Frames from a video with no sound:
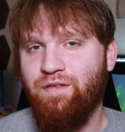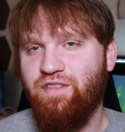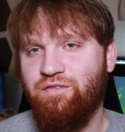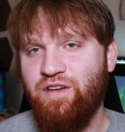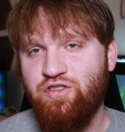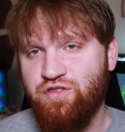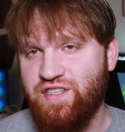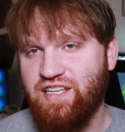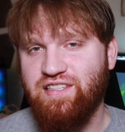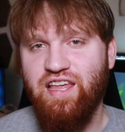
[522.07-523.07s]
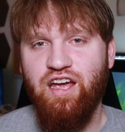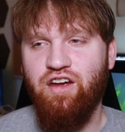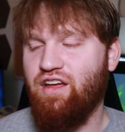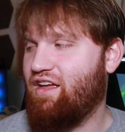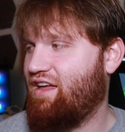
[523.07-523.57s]
The feature set's
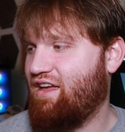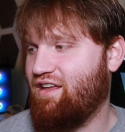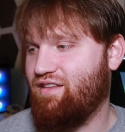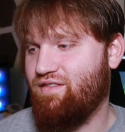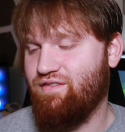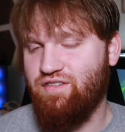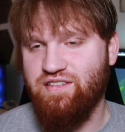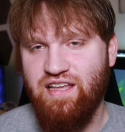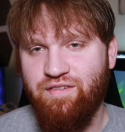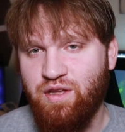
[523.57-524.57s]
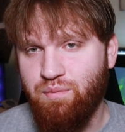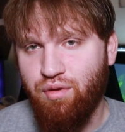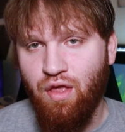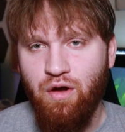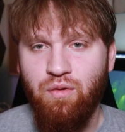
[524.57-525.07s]
there, it doesn't have any
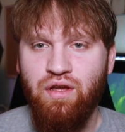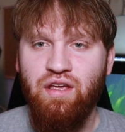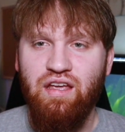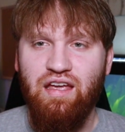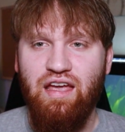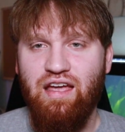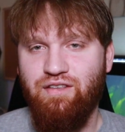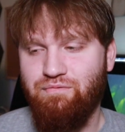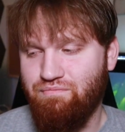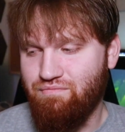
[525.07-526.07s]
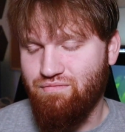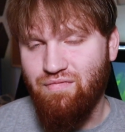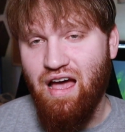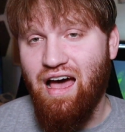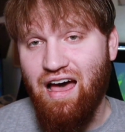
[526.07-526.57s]
bloat, and
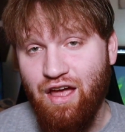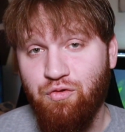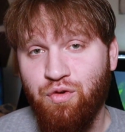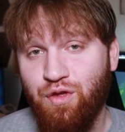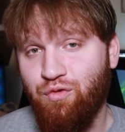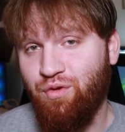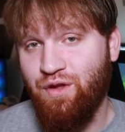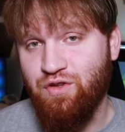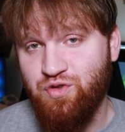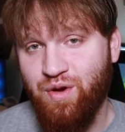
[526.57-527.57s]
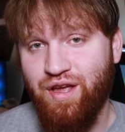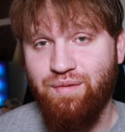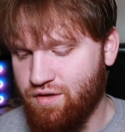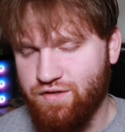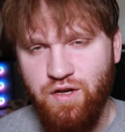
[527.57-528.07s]
I really, really enjoy it.
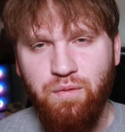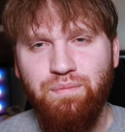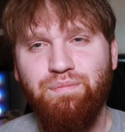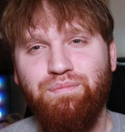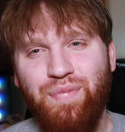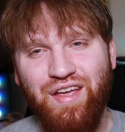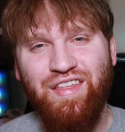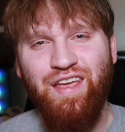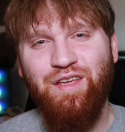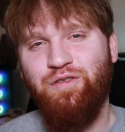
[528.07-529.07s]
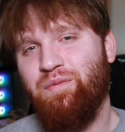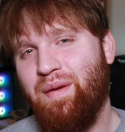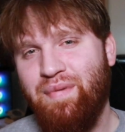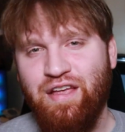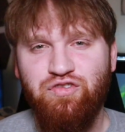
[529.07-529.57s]
So Big thank you to my
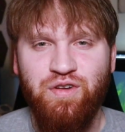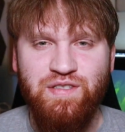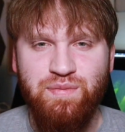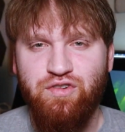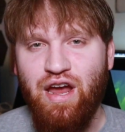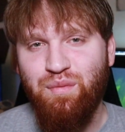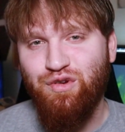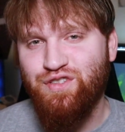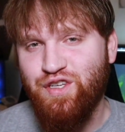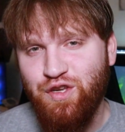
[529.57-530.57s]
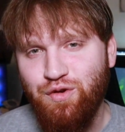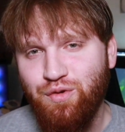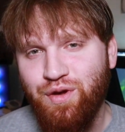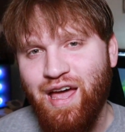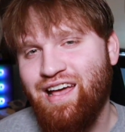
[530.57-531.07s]
Patreon subscribers. You
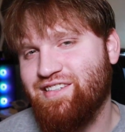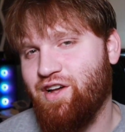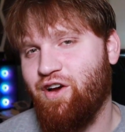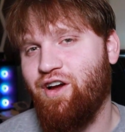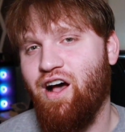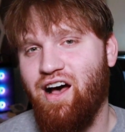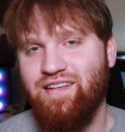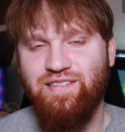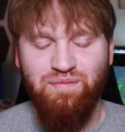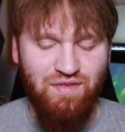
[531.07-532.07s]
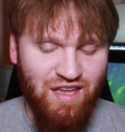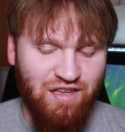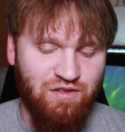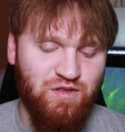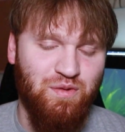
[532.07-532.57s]
guys are awesome. Thank you
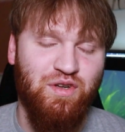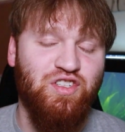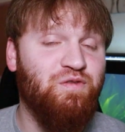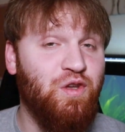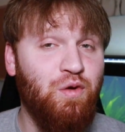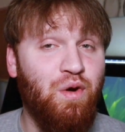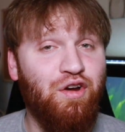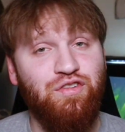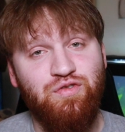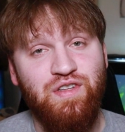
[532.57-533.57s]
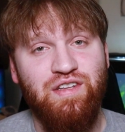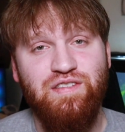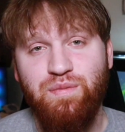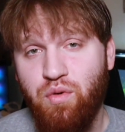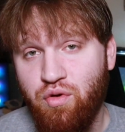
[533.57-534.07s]
so much. If you are interested in
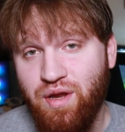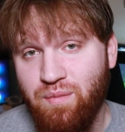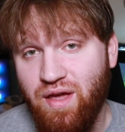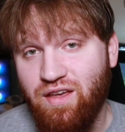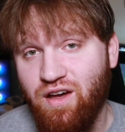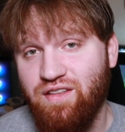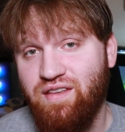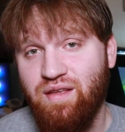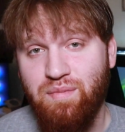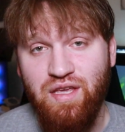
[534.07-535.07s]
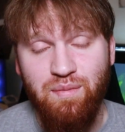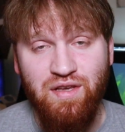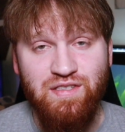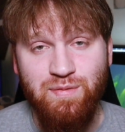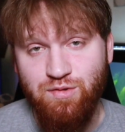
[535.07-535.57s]
supporting my content and becoming a
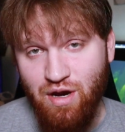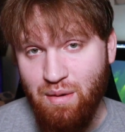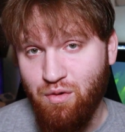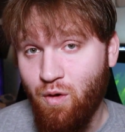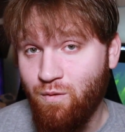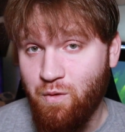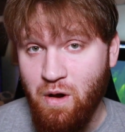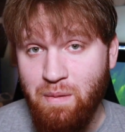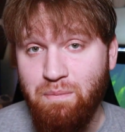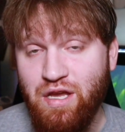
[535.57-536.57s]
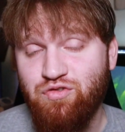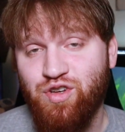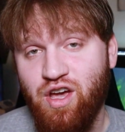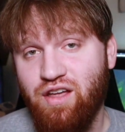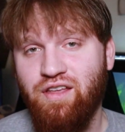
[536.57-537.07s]
subscriber over on
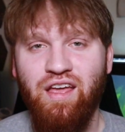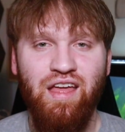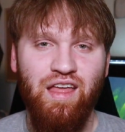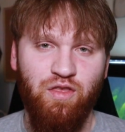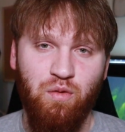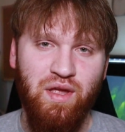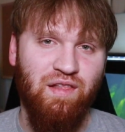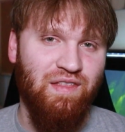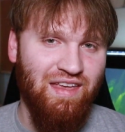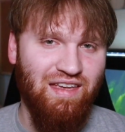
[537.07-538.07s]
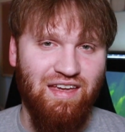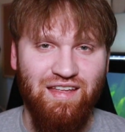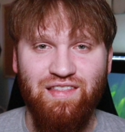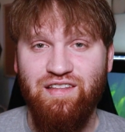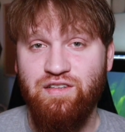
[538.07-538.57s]
Patreon, there'll be a link in
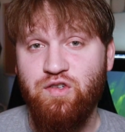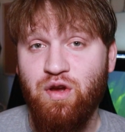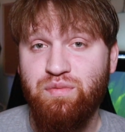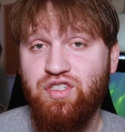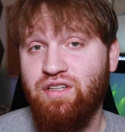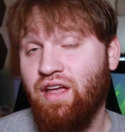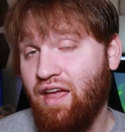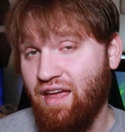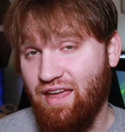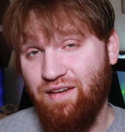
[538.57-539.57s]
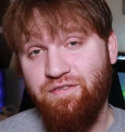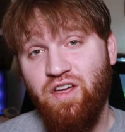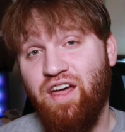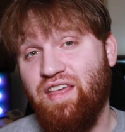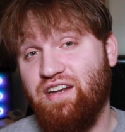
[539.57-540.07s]
the description. If
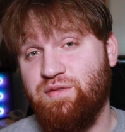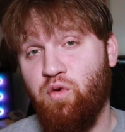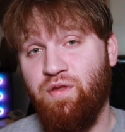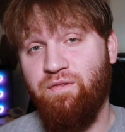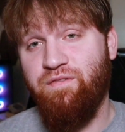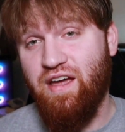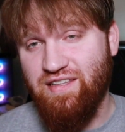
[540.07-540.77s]
not, that is more than fine.